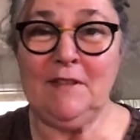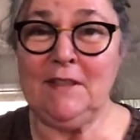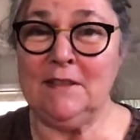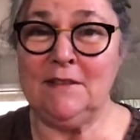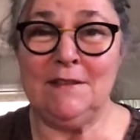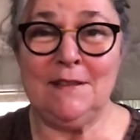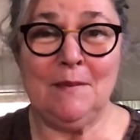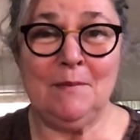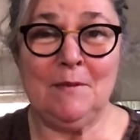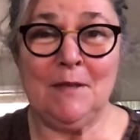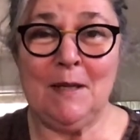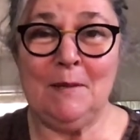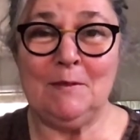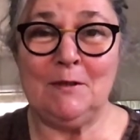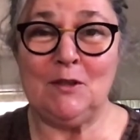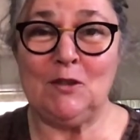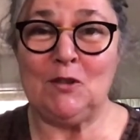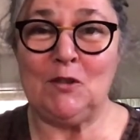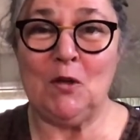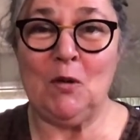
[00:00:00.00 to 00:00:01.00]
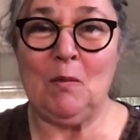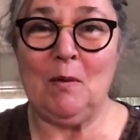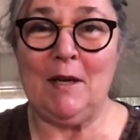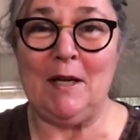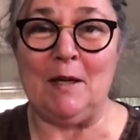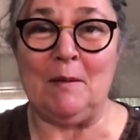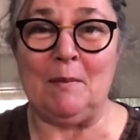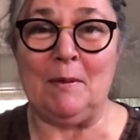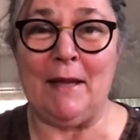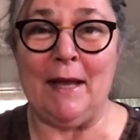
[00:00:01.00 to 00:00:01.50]
Sometimes there's nobody
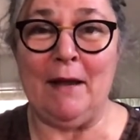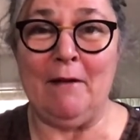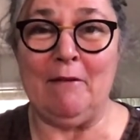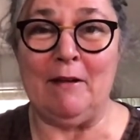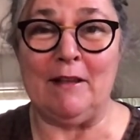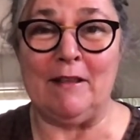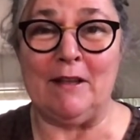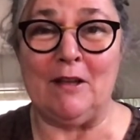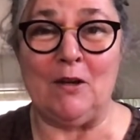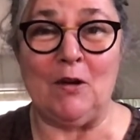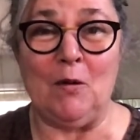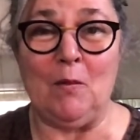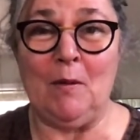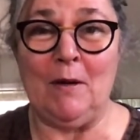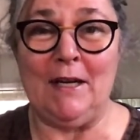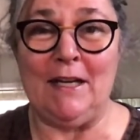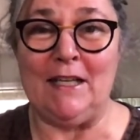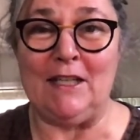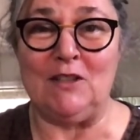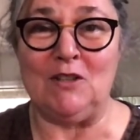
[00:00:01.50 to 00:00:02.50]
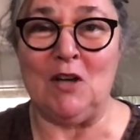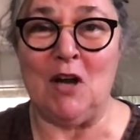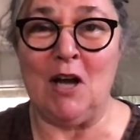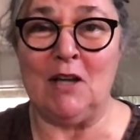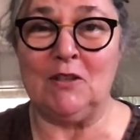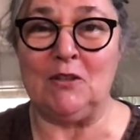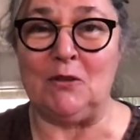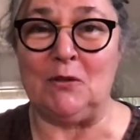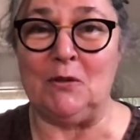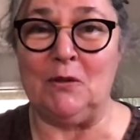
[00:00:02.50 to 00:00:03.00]
to play with and nobody to talk
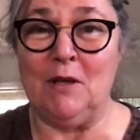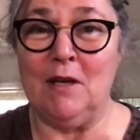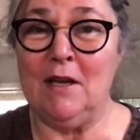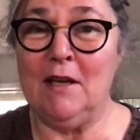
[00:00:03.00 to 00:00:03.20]
to,